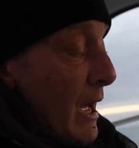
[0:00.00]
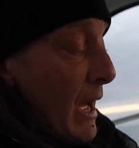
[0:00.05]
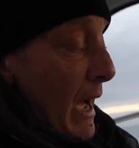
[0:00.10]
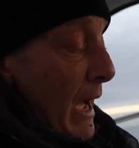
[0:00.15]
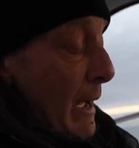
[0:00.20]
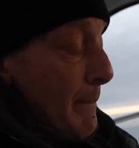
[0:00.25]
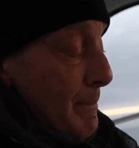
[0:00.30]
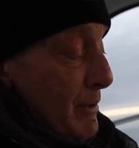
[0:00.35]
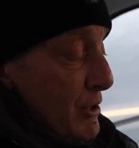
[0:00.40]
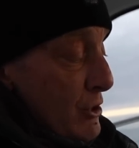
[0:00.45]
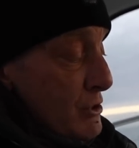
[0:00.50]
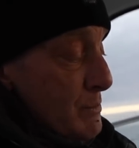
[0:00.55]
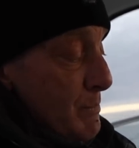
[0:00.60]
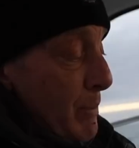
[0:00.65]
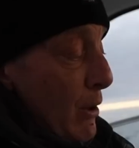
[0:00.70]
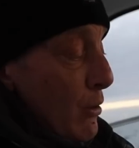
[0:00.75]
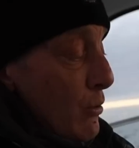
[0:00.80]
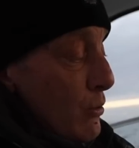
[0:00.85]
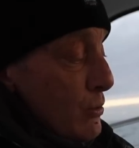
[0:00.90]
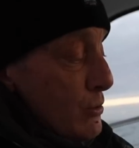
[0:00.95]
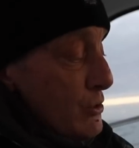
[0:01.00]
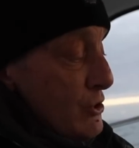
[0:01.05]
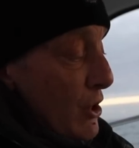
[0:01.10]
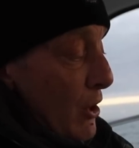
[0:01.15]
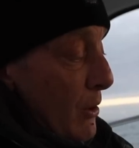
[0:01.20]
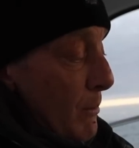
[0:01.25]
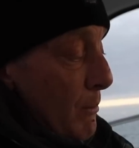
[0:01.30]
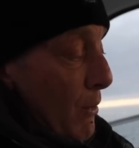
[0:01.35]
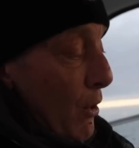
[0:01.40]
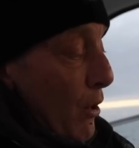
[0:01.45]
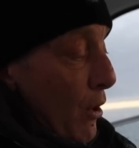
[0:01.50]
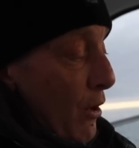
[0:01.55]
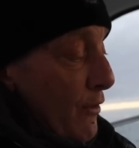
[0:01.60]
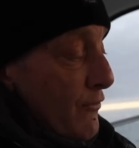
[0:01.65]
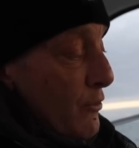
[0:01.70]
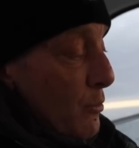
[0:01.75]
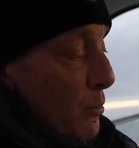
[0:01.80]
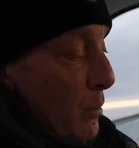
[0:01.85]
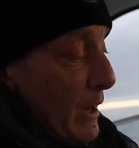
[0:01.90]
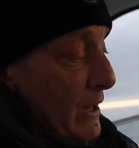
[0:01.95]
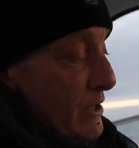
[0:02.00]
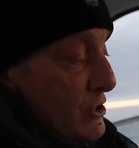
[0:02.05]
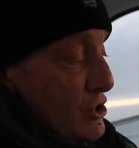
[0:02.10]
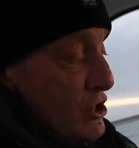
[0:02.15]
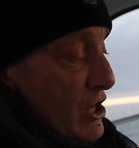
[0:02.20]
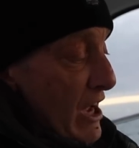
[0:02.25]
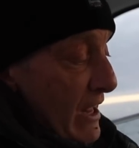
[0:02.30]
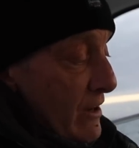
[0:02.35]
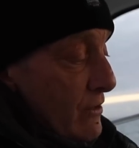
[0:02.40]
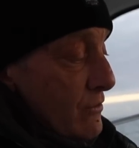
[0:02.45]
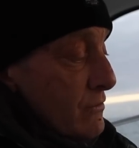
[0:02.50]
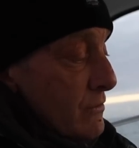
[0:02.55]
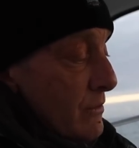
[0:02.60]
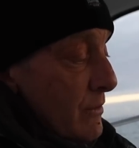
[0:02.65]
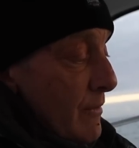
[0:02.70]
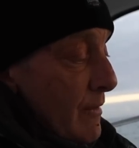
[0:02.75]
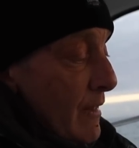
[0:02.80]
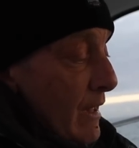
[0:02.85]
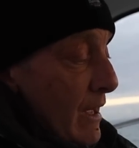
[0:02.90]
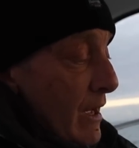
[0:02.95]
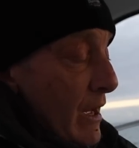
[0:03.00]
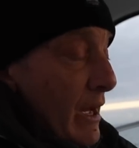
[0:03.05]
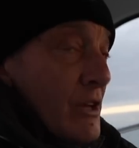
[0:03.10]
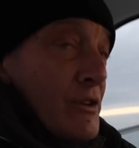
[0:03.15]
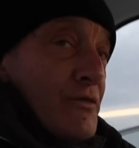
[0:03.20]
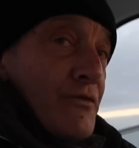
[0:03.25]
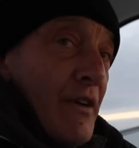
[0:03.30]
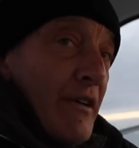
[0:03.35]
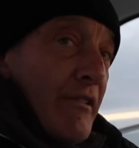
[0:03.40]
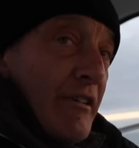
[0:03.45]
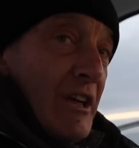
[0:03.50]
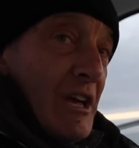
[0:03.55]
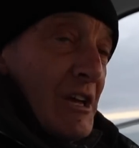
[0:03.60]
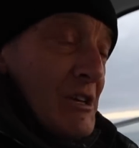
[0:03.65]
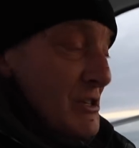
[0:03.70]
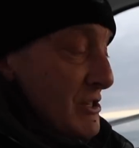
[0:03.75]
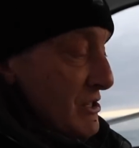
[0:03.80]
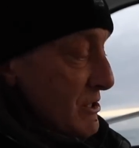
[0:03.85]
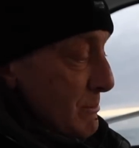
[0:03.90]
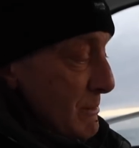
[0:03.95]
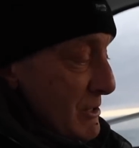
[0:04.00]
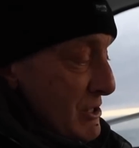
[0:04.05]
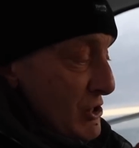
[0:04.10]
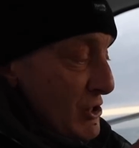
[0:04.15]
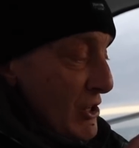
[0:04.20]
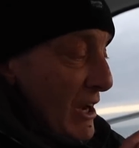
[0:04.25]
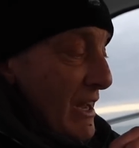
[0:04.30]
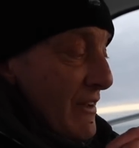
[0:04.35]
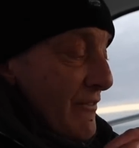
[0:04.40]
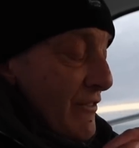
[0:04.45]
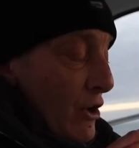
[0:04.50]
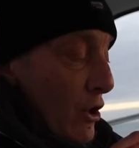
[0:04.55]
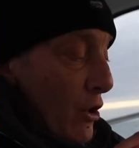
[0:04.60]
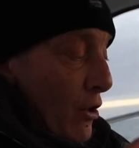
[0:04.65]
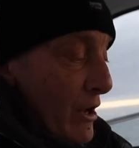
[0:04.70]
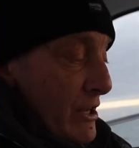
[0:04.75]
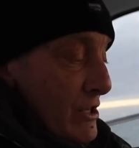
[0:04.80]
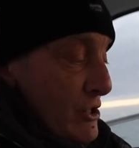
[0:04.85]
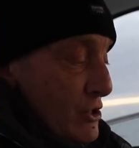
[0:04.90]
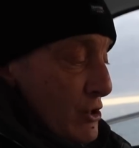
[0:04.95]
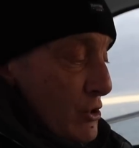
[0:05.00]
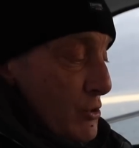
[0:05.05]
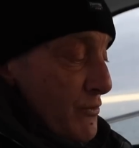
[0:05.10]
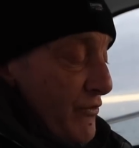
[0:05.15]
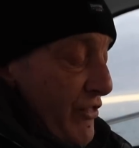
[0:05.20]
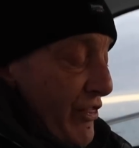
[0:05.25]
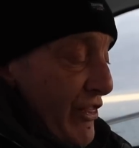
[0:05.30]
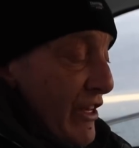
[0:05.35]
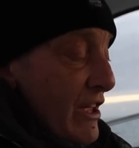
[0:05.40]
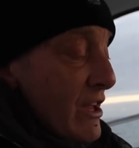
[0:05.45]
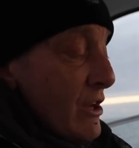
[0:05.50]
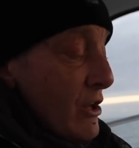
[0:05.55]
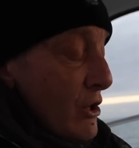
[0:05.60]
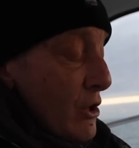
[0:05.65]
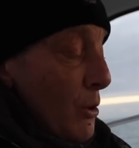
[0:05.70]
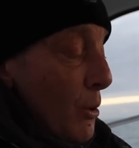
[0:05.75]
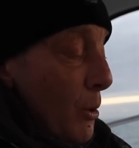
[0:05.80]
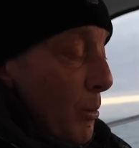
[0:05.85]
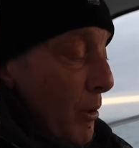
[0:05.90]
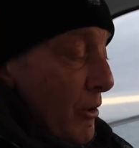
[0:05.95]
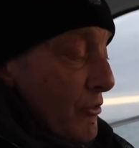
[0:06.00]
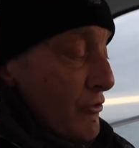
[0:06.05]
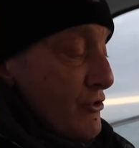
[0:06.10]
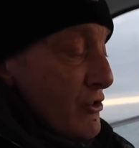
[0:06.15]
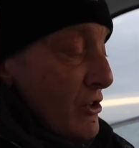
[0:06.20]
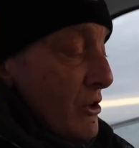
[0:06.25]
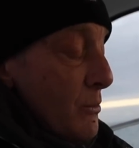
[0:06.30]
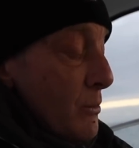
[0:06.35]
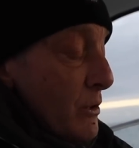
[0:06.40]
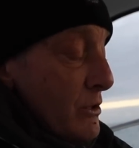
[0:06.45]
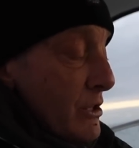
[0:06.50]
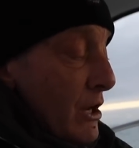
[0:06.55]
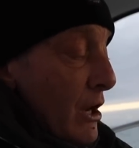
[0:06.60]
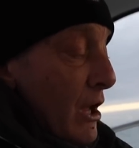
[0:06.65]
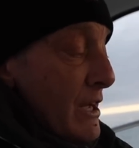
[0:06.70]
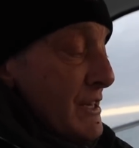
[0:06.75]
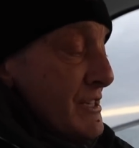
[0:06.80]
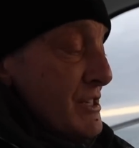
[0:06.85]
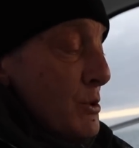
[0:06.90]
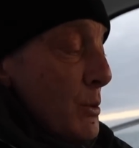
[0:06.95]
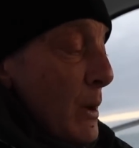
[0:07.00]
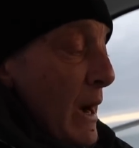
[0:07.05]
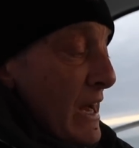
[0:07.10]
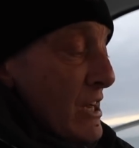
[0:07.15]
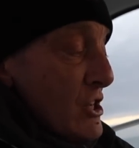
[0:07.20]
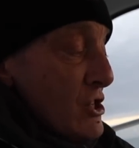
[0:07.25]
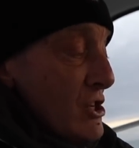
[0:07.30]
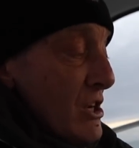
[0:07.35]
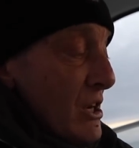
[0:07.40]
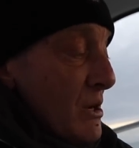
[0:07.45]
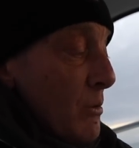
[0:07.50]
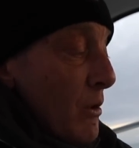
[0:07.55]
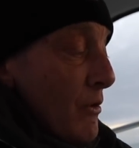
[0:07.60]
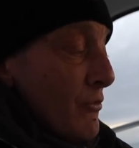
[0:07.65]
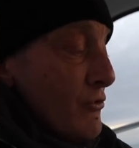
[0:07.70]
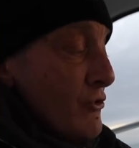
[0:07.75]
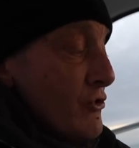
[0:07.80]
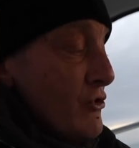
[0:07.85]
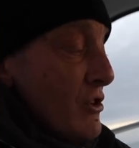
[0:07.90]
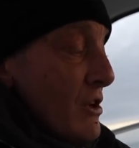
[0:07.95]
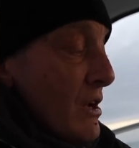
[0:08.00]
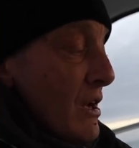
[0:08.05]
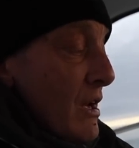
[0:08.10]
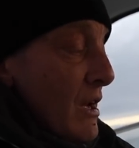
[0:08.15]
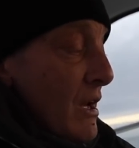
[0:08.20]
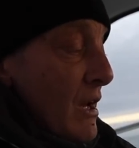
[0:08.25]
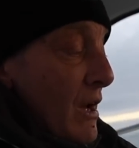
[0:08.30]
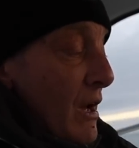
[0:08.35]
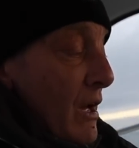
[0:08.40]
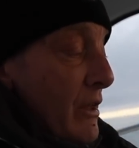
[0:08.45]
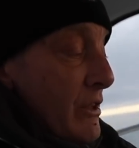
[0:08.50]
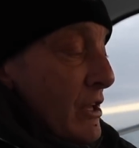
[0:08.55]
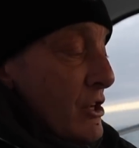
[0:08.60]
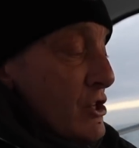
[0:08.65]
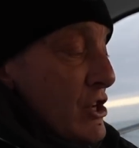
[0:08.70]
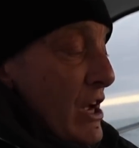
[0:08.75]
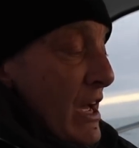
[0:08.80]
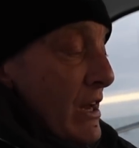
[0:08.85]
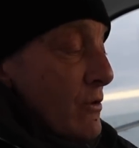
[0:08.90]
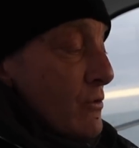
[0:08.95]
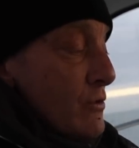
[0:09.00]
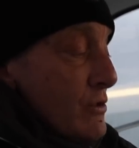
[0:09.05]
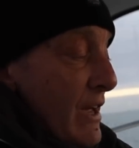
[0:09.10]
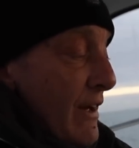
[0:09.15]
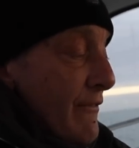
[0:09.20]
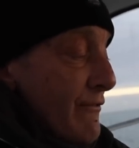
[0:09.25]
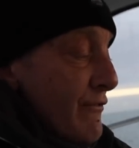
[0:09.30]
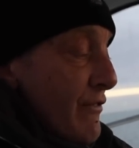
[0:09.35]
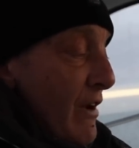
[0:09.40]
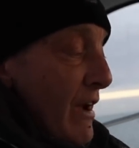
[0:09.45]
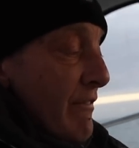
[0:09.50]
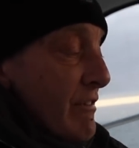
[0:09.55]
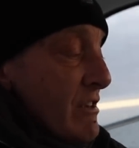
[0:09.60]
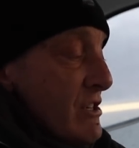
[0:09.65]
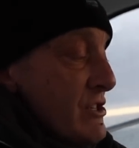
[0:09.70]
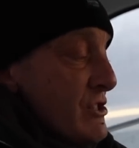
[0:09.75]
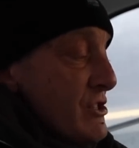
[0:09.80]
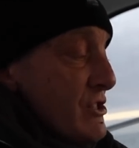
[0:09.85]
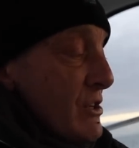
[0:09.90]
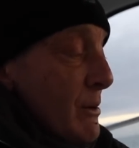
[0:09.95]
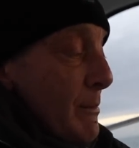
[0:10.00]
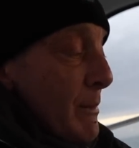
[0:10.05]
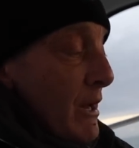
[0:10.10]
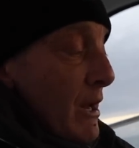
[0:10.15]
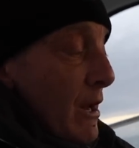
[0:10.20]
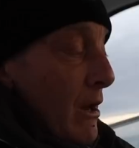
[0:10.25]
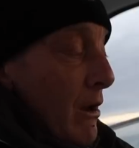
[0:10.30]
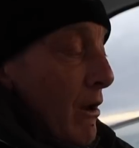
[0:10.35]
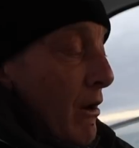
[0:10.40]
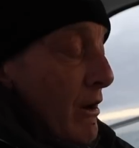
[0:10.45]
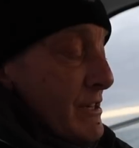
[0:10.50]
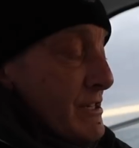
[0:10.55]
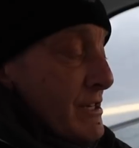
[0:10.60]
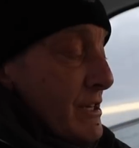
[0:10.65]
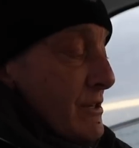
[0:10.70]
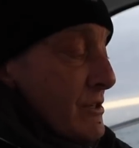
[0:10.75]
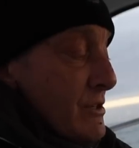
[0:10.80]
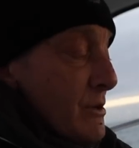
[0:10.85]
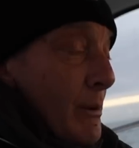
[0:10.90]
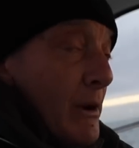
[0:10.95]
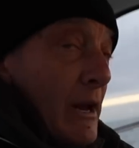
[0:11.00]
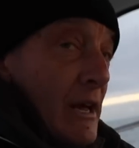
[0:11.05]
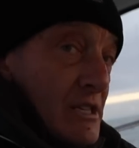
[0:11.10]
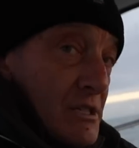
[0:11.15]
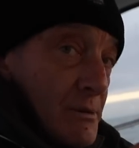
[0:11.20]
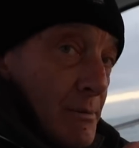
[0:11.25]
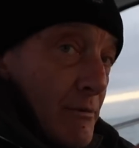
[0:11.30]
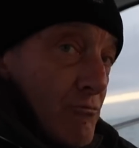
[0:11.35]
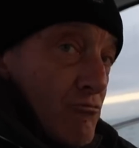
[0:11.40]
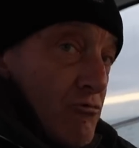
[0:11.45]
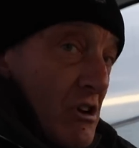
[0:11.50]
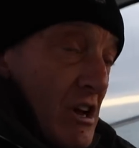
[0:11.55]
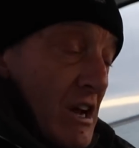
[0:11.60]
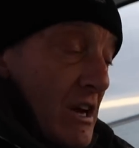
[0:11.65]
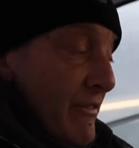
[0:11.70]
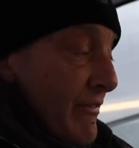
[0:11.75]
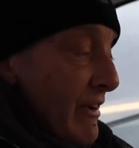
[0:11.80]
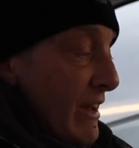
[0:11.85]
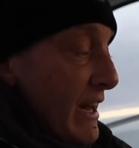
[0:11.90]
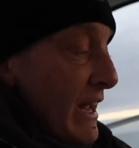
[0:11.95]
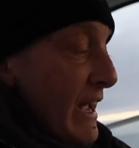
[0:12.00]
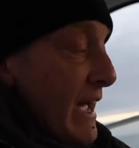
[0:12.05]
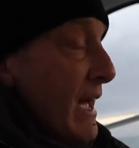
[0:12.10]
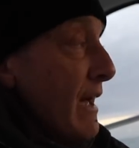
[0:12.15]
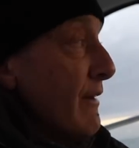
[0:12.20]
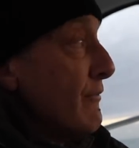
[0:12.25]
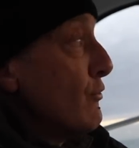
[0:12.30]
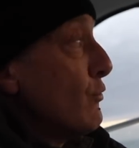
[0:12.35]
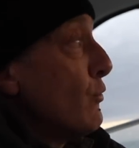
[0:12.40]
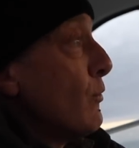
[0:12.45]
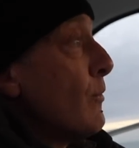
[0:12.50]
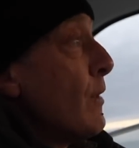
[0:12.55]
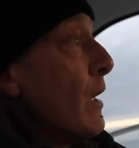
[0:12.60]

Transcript: And because Poole's got more than one channel, very easy to mistake the lights you think you're wanting with the lights you actually want. And the channels have very similar lighting, so one has to be really, really careful.